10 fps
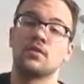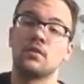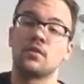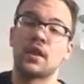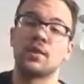
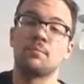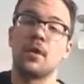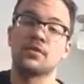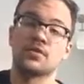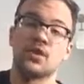So second
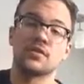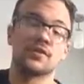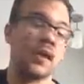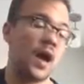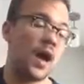part
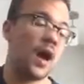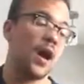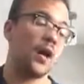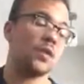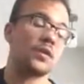starts
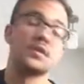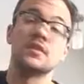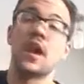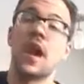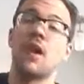now.
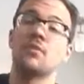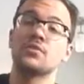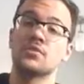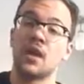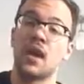
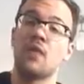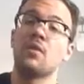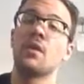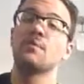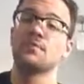Down,
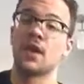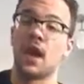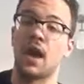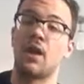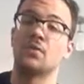down, up,
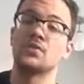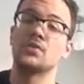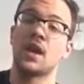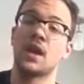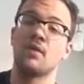down,
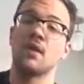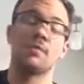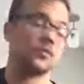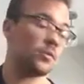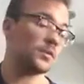down,
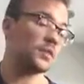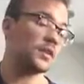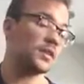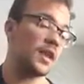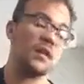up. So what we
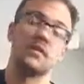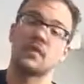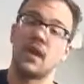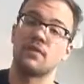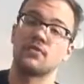did there
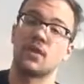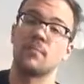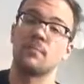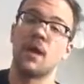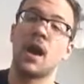is F
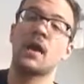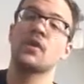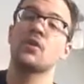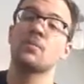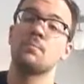sharp
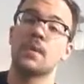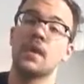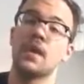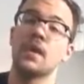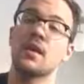minor,
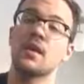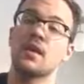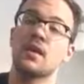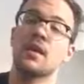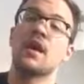B,
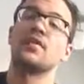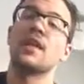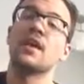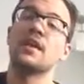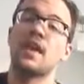and
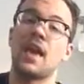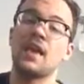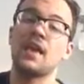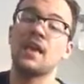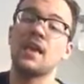then
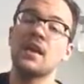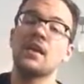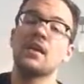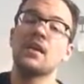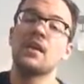E,
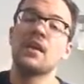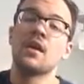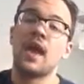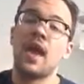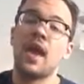
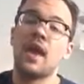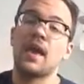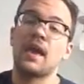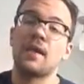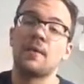
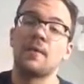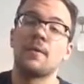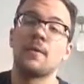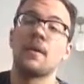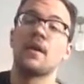A.
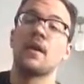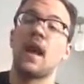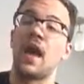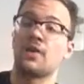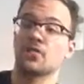
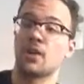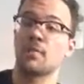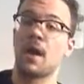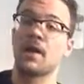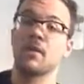F
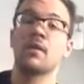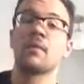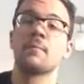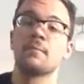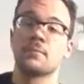sharp
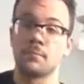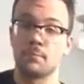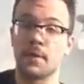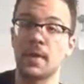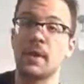minor,
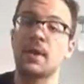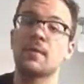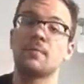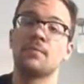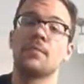B,
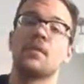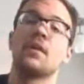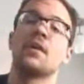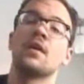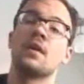
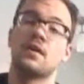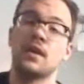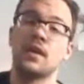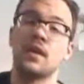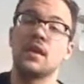
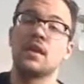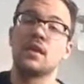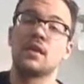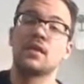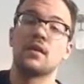
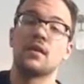E.